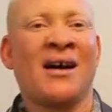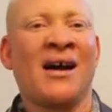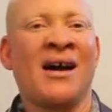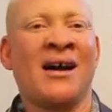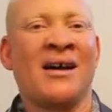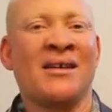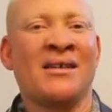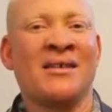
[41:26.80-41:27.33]

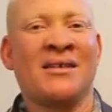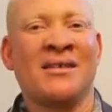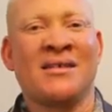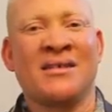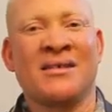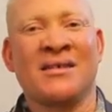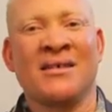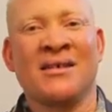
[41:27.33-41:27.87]
And
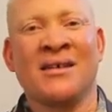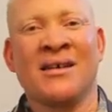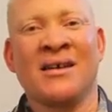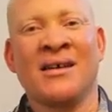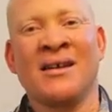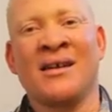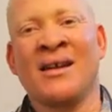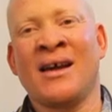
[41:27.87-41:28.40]

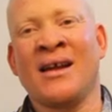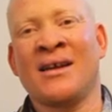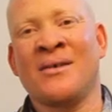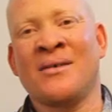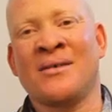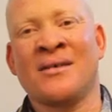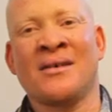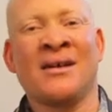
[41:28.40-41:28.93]
like
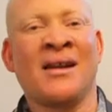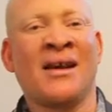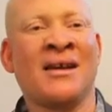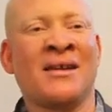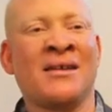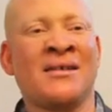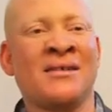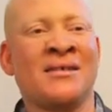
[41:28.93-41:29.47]

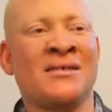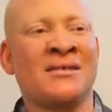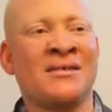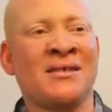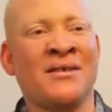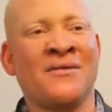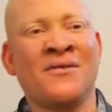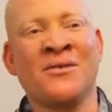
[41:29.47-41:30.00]
it
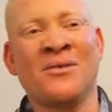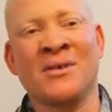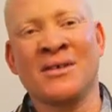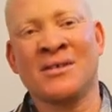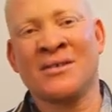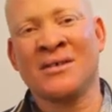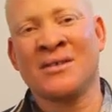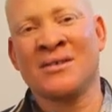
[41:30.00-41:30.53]
is, a few
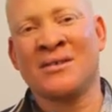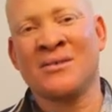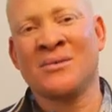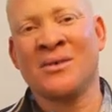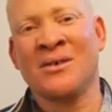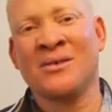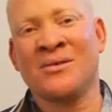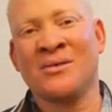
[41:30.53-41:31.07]
questions
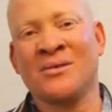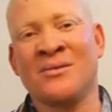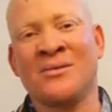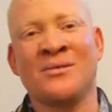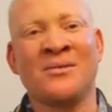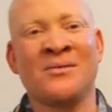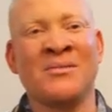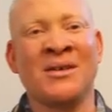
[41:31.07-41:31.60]
will also
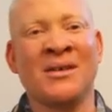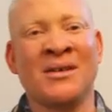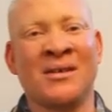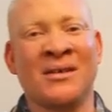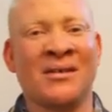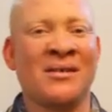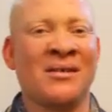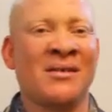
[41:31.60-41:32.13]
be